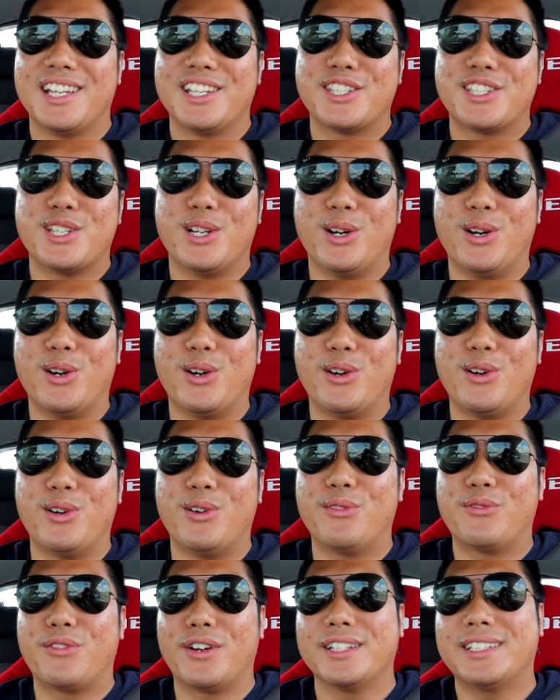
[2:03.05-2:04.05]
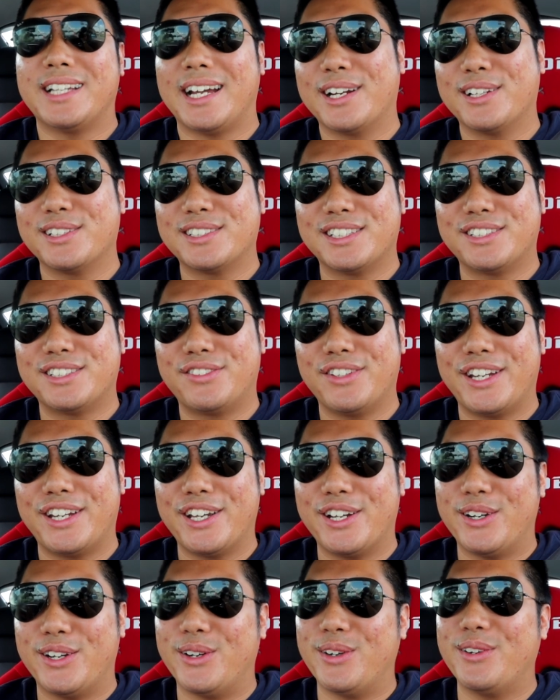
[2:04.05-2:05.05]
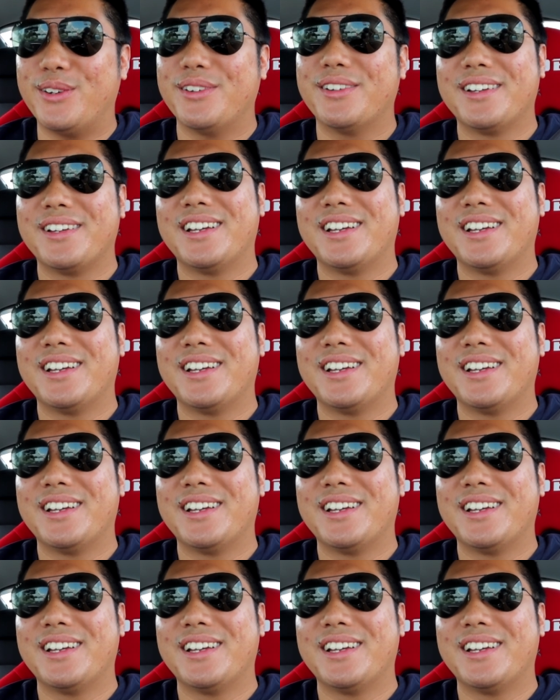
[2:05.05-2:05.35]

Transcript: So, for the title of this video,